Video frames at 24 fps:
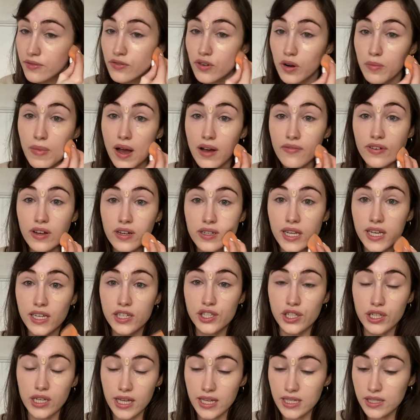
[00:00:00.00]
For a matte
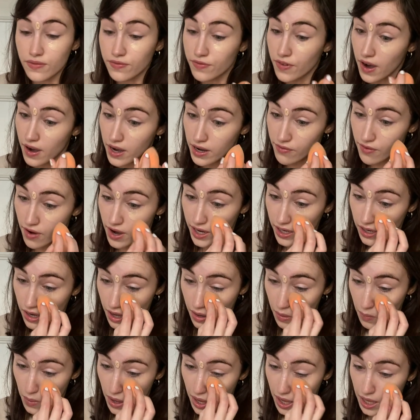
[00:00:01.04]
foundation, it's very, very
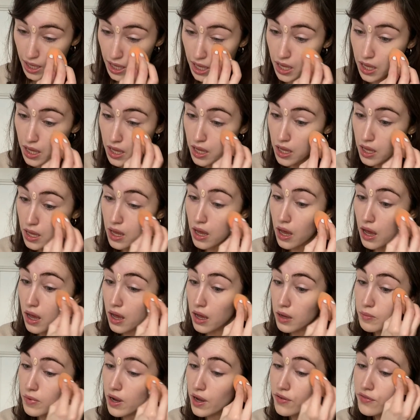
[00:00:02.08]
lightweight.
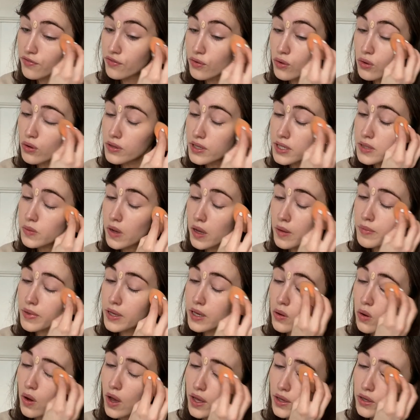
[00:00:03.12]
I thought this might be
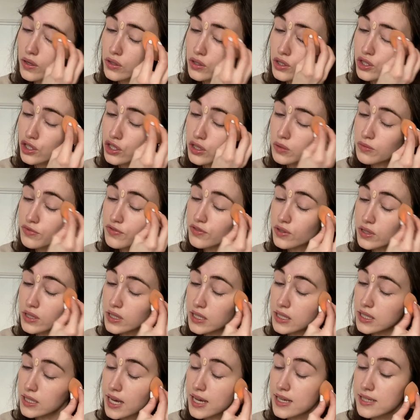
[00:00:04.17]
quite a good dupe for
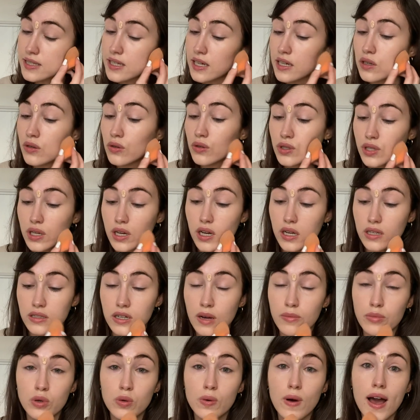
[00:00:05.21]
the Estee Lauder
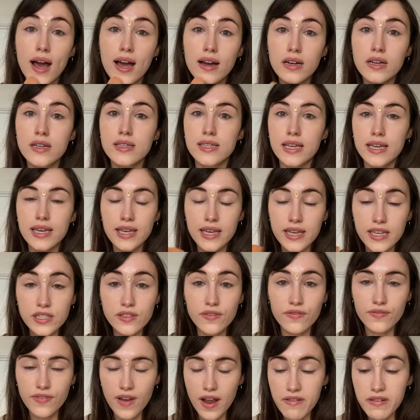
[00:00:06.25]
Double Wear because it is
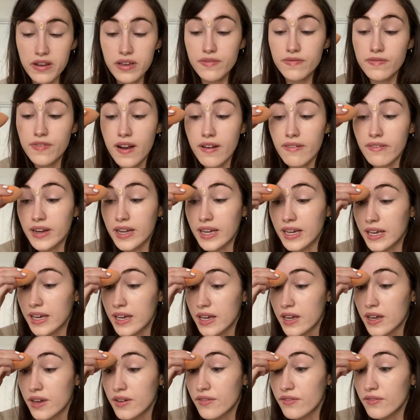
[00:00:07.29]
very, very,
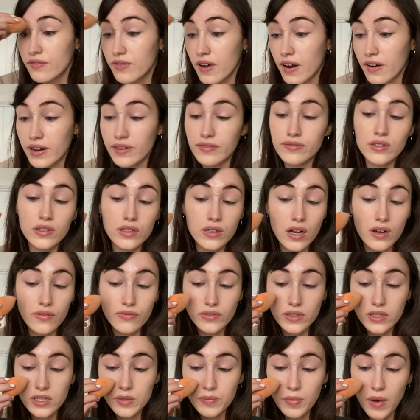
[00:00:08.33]
very full
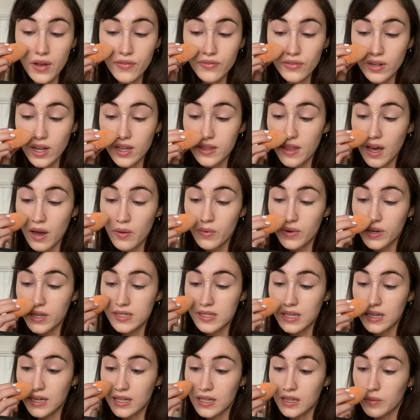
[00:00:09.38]
coverage. But I feel like that one is
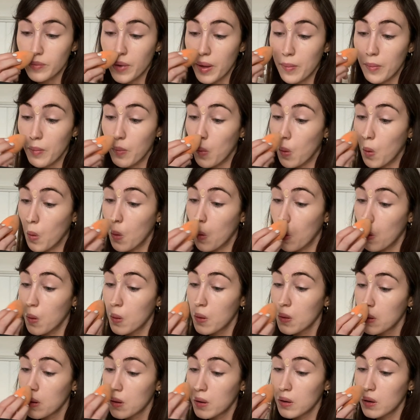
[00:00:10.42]
a little bit more
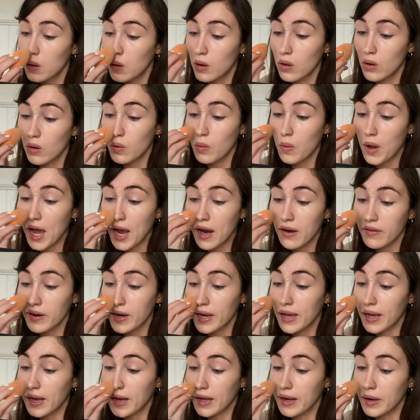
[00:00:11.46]
long
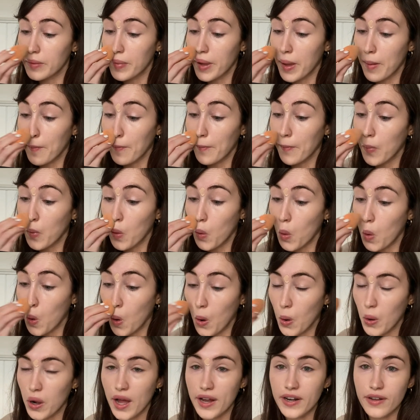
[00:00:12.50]
wearing and a bit
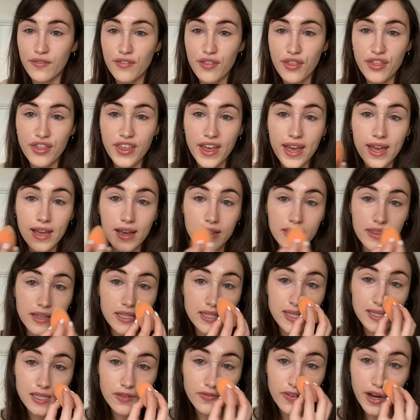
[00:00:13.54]
more kind of thick.
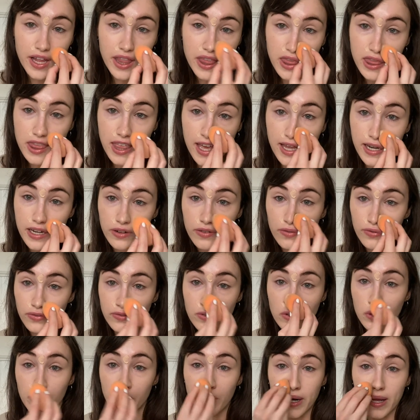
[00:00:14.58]
This is a very thin
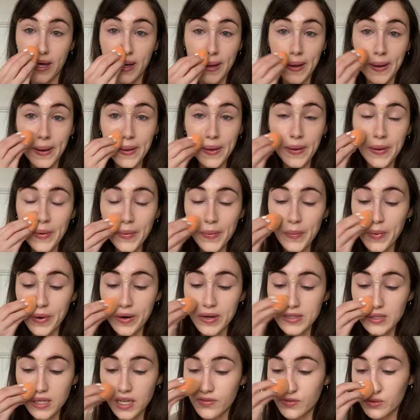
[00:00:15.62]
formula.
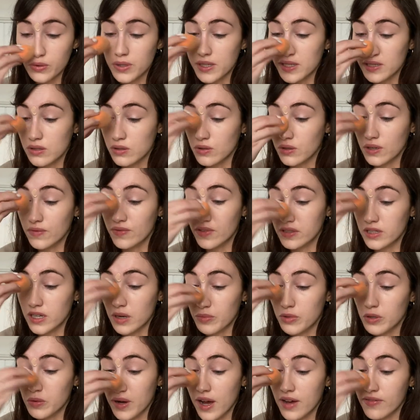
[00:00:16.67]
Whereas I've always thought of the
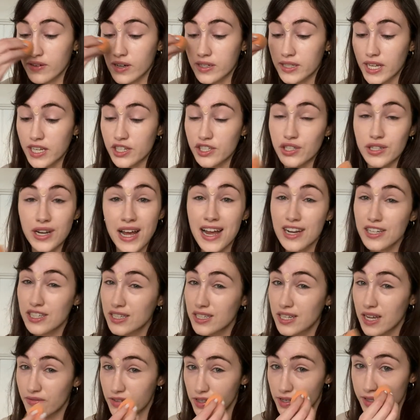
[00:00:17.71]
Double Wear foundation,
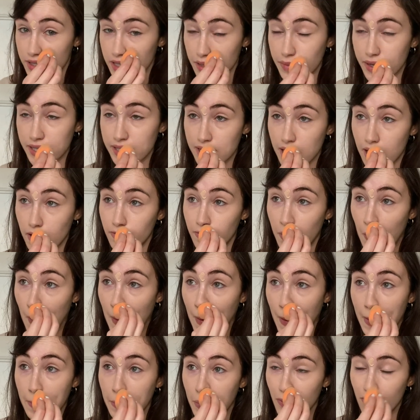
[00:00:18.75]
actually never used it myself
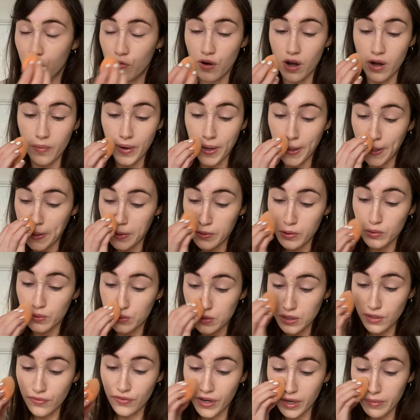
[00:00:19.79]
before I went
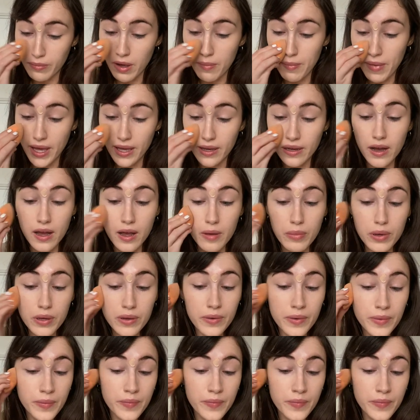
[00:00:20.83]
cruelty free in my makeup.